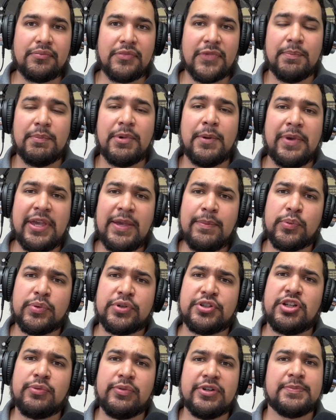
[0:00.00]
But people were
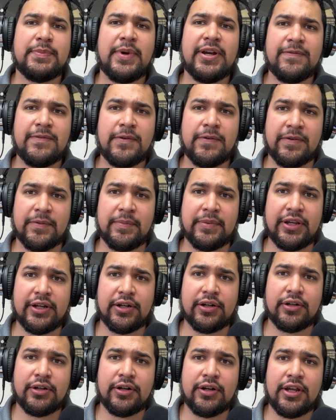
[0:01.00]
so respectful from
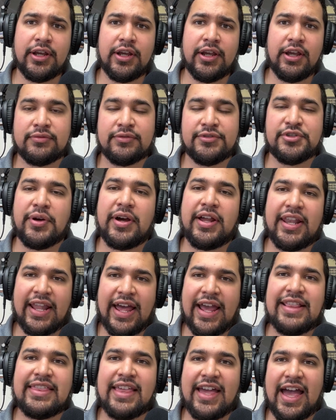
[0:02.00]
here. So I
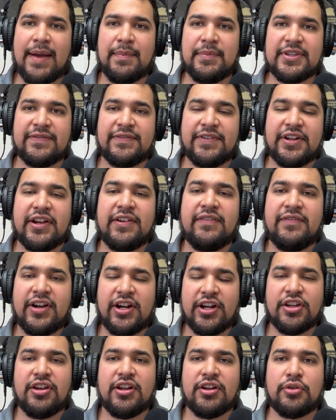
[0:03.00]
like that atmosphere. They're
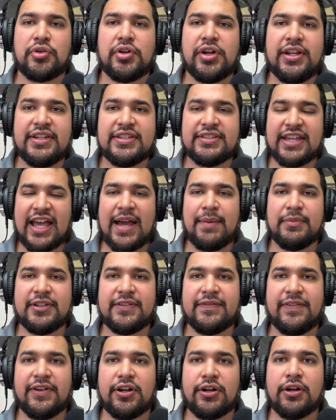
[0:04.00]
very good at creating this
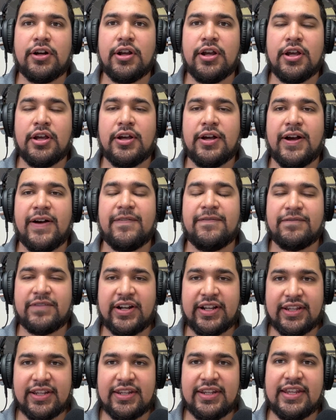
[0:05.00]
atmosphere of
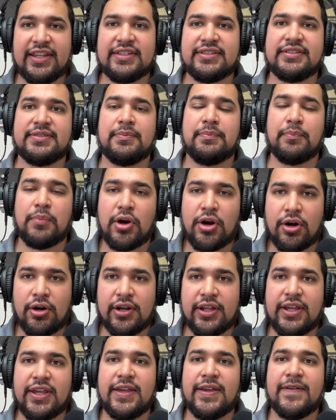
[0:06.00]
friendliness,
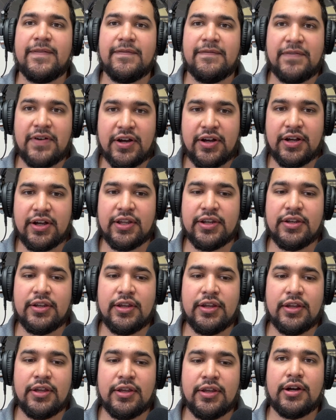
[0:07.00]
party, fun,
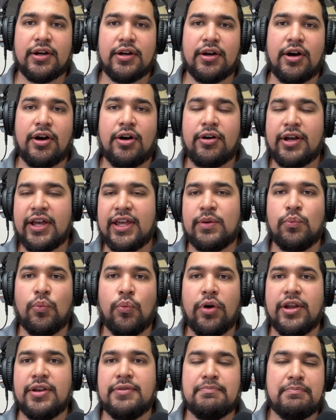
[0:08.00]
all in
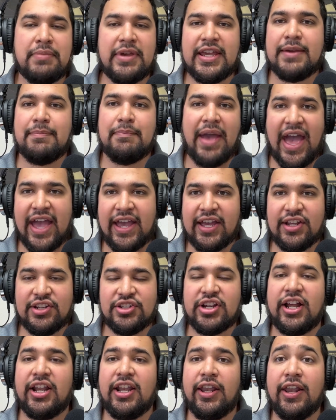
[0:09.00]
one big package.
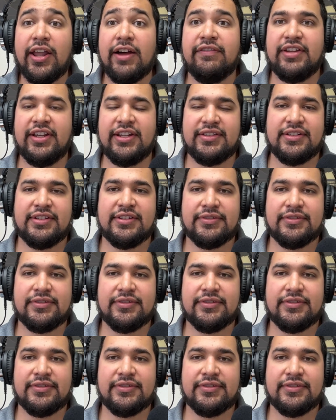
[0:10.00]
I loved it.